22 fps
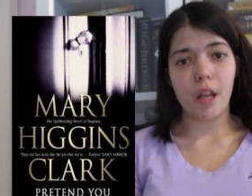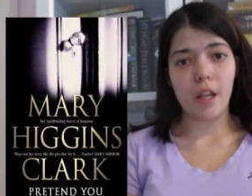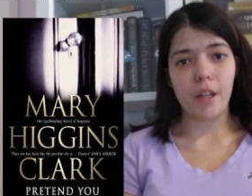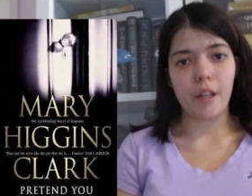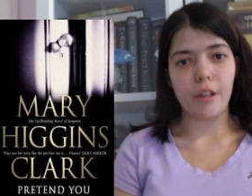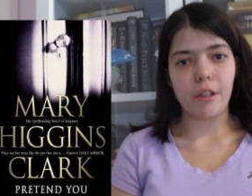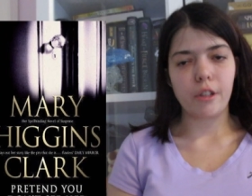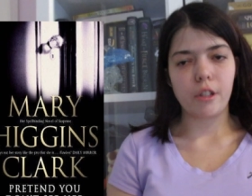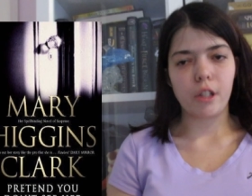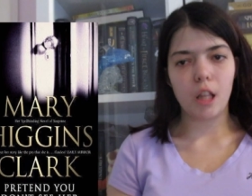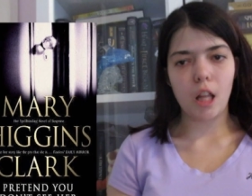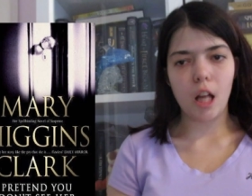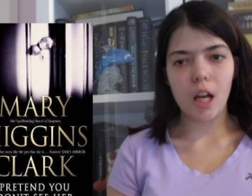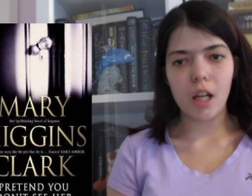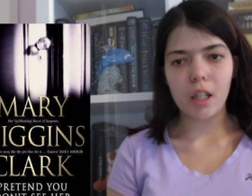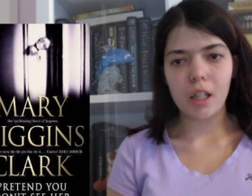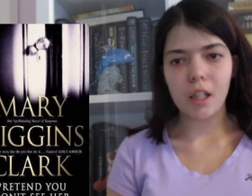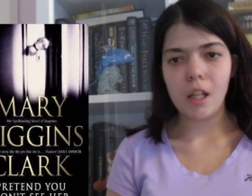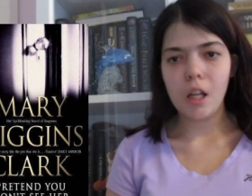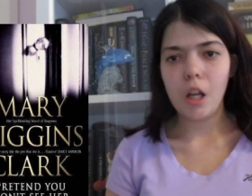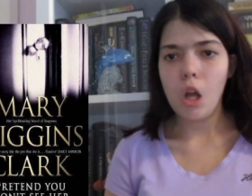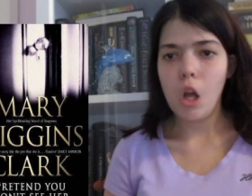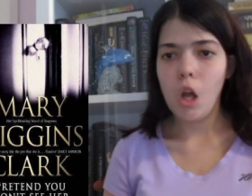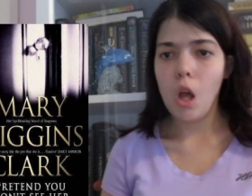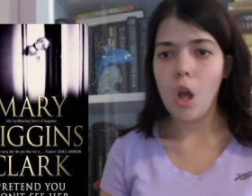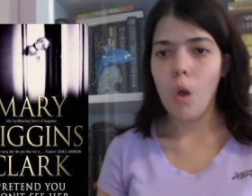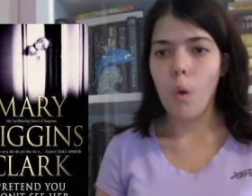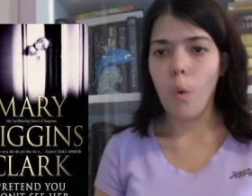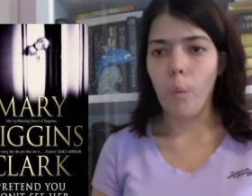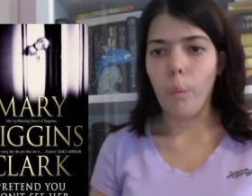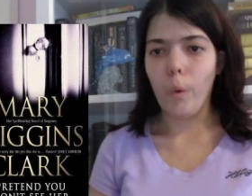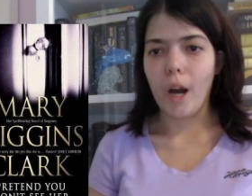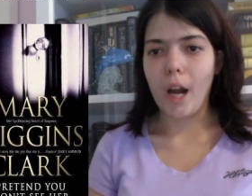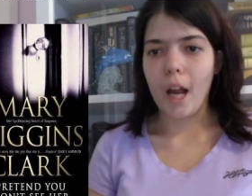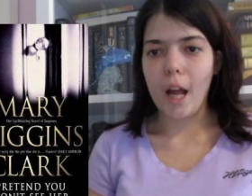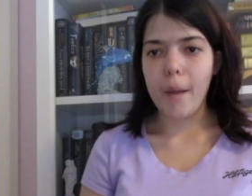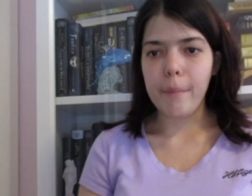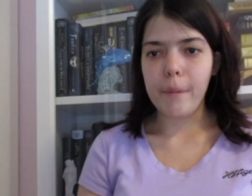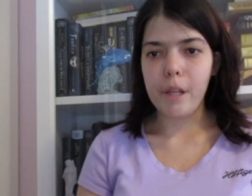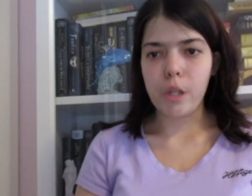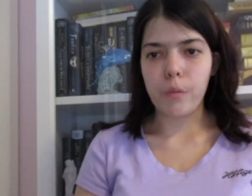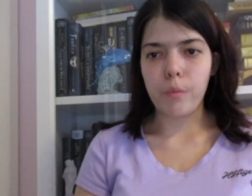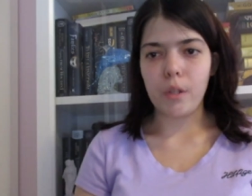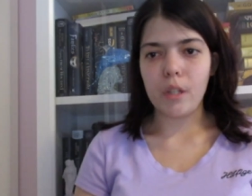Higgins Clark. What
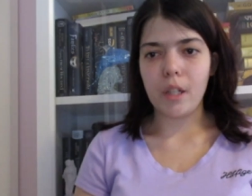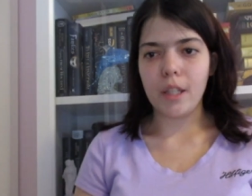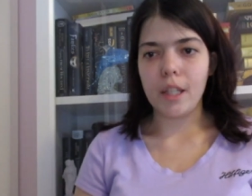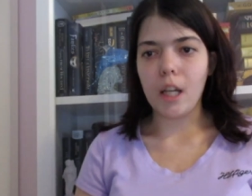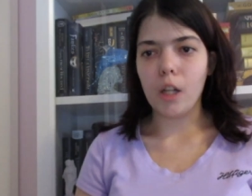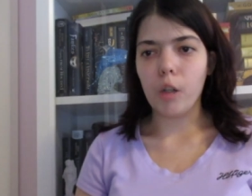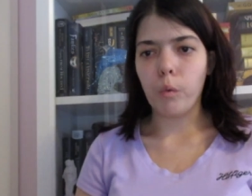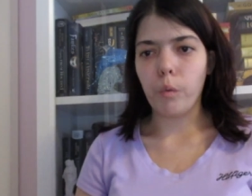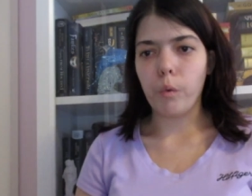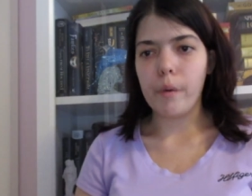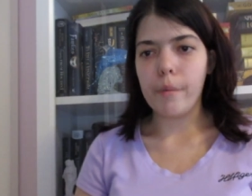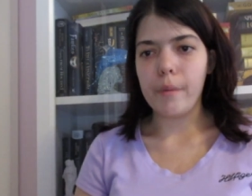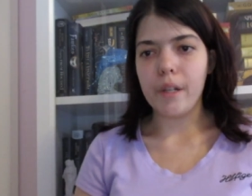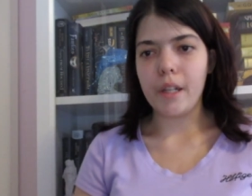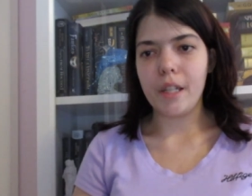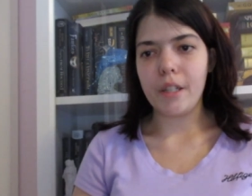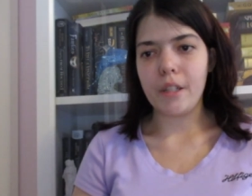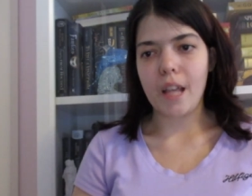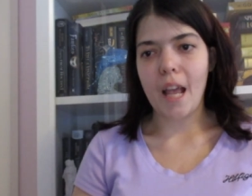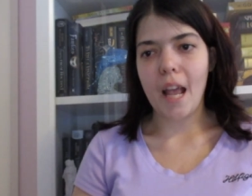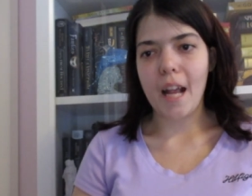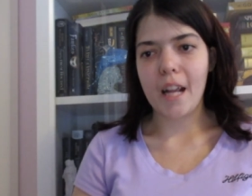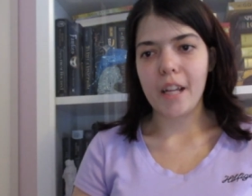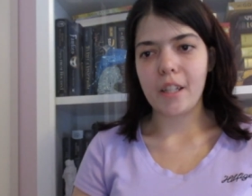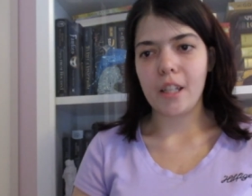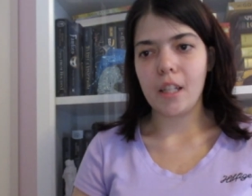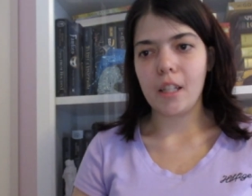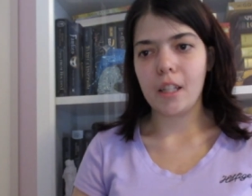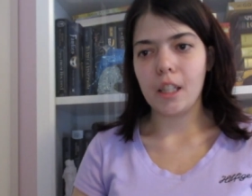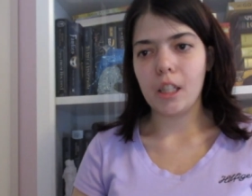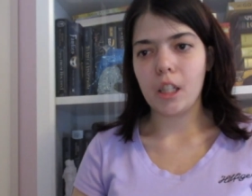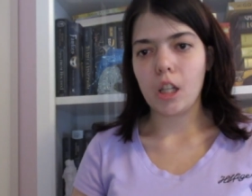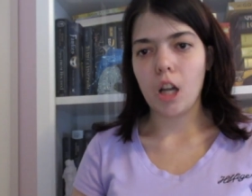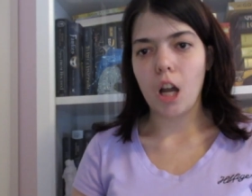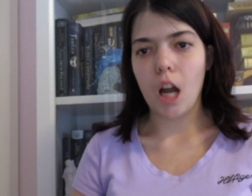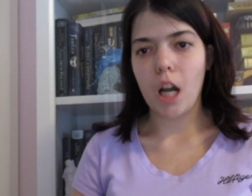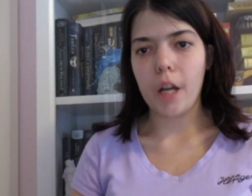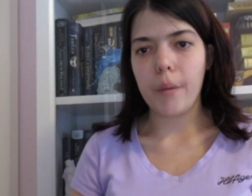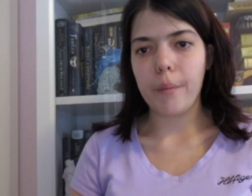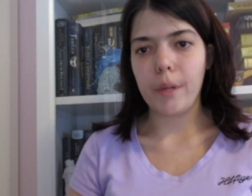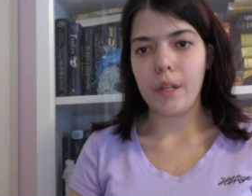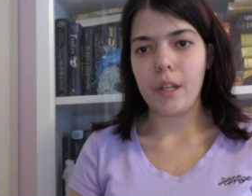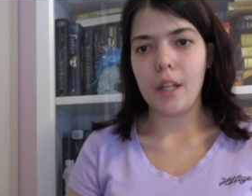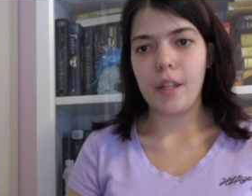happens when a young woman is accidentally caught
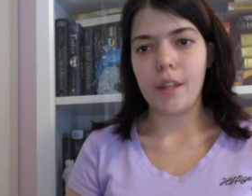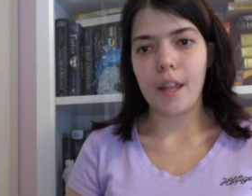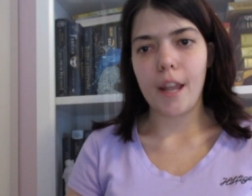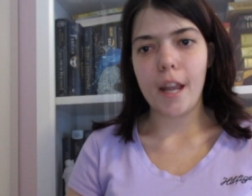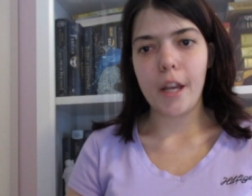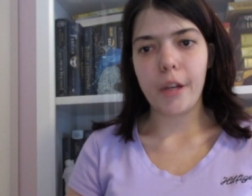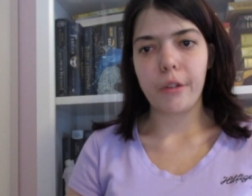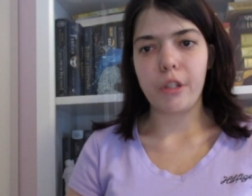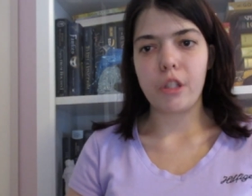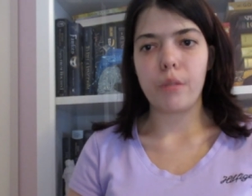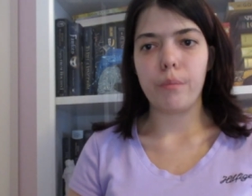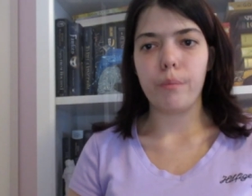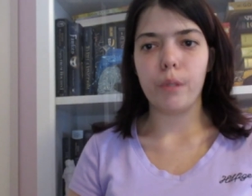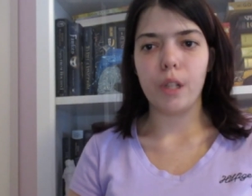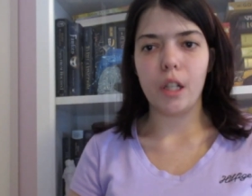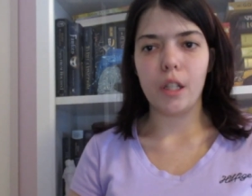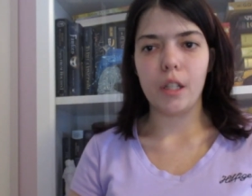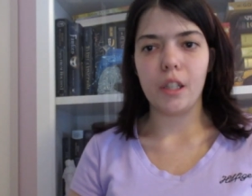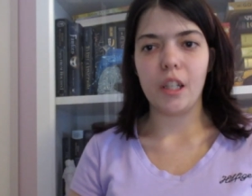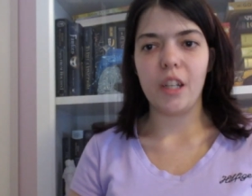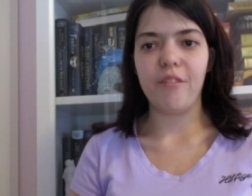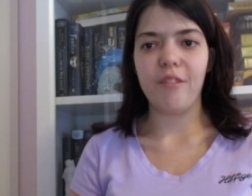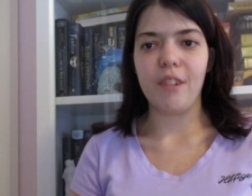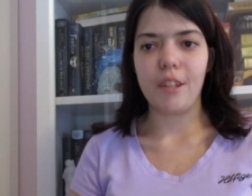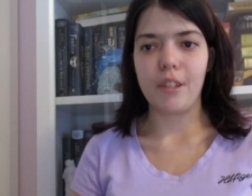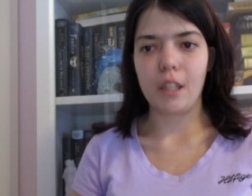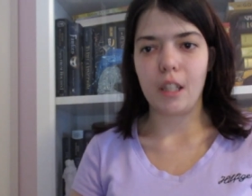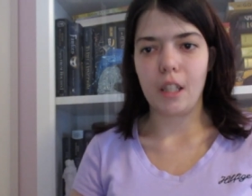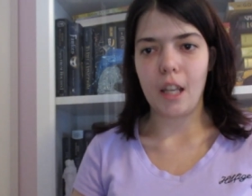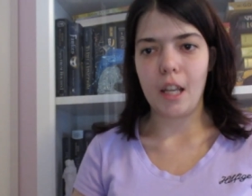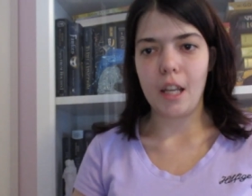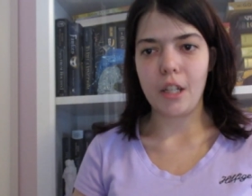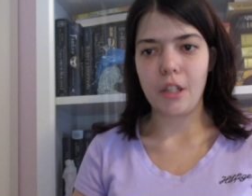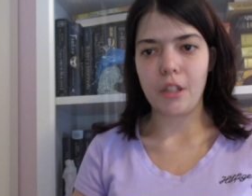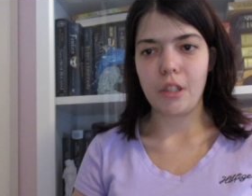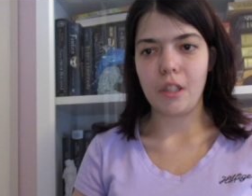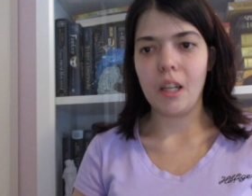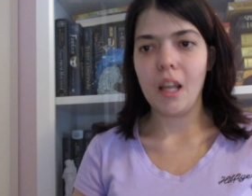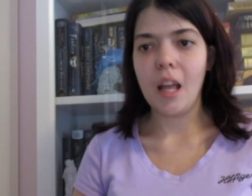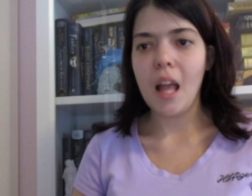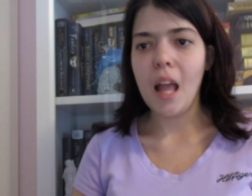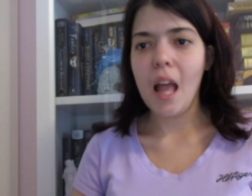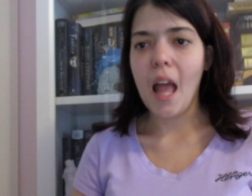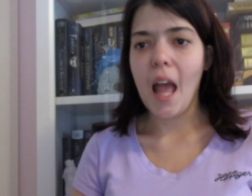up in a dangerous murder
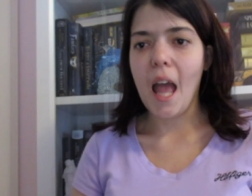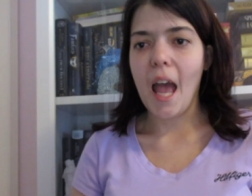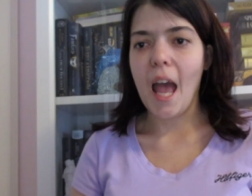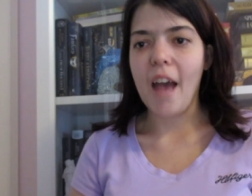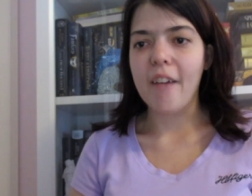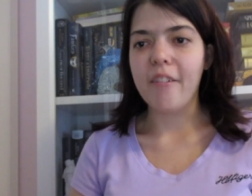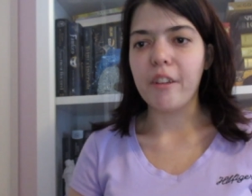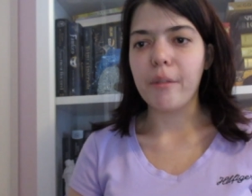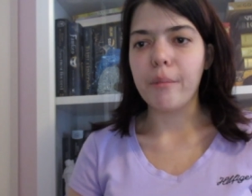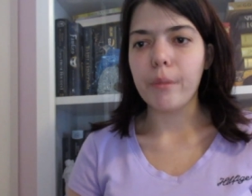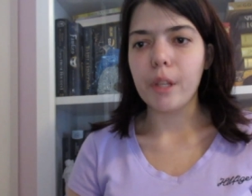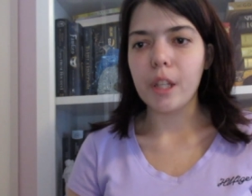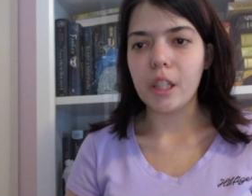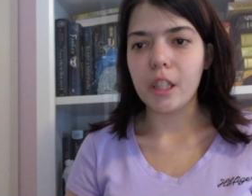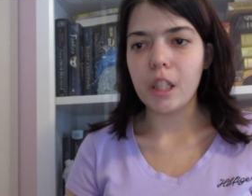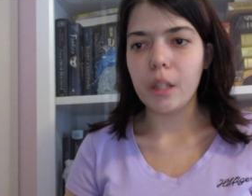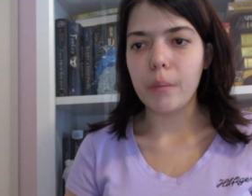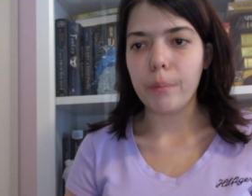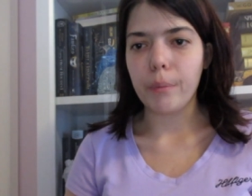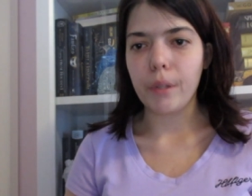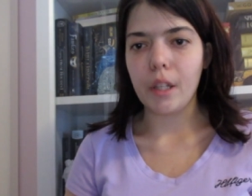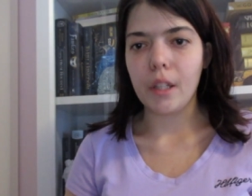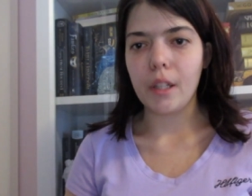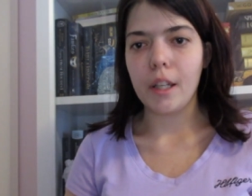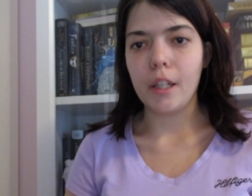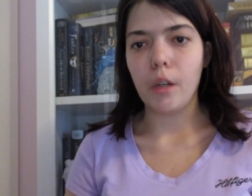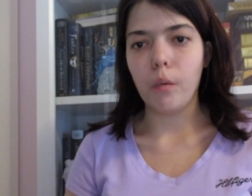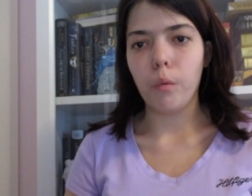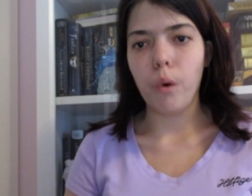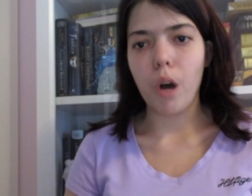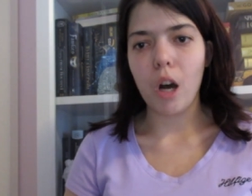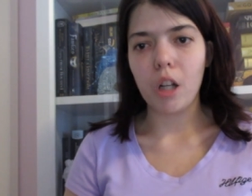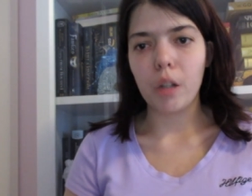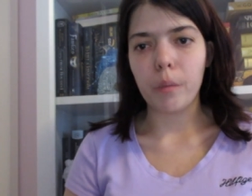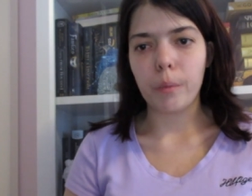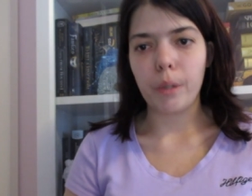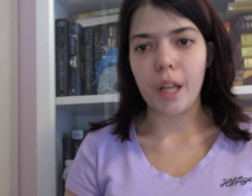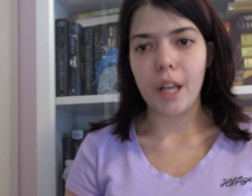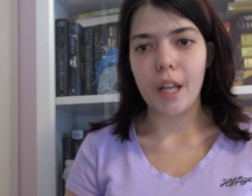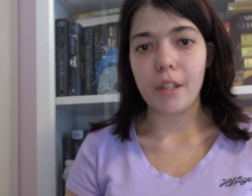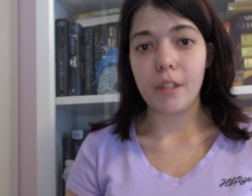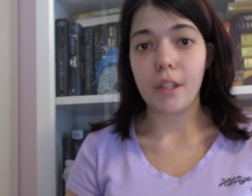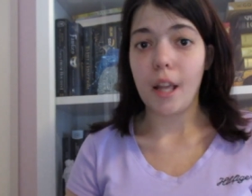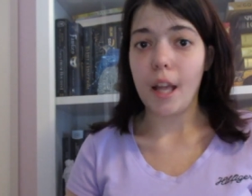investigation, having merely been in the wrong
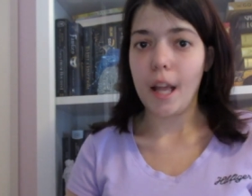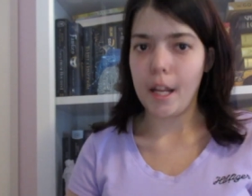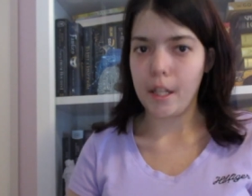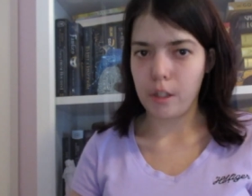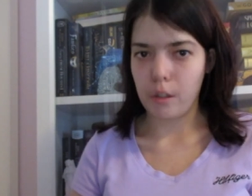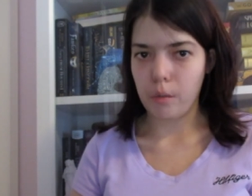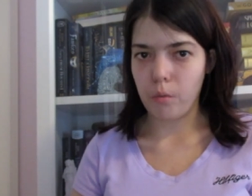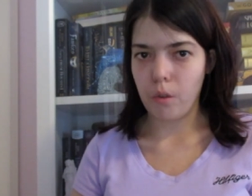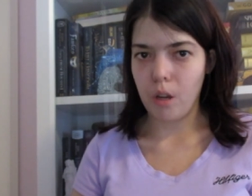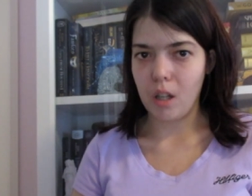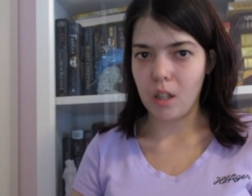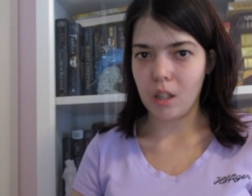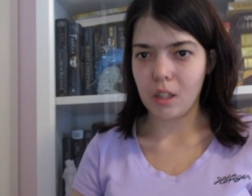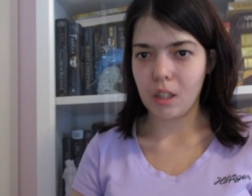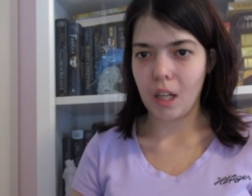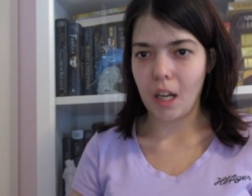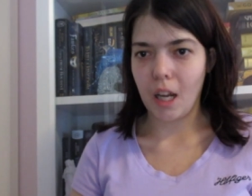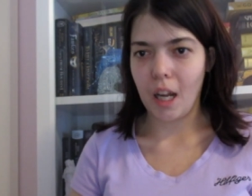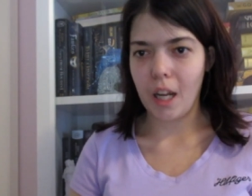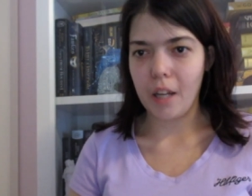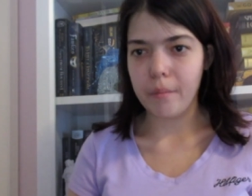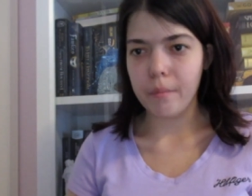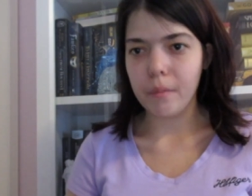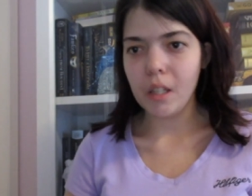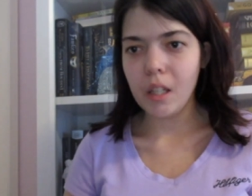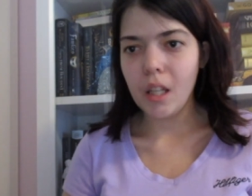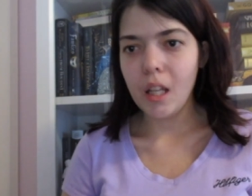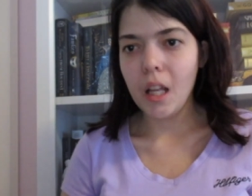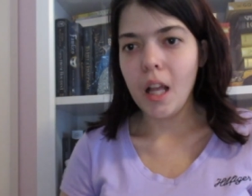place at the wrong time?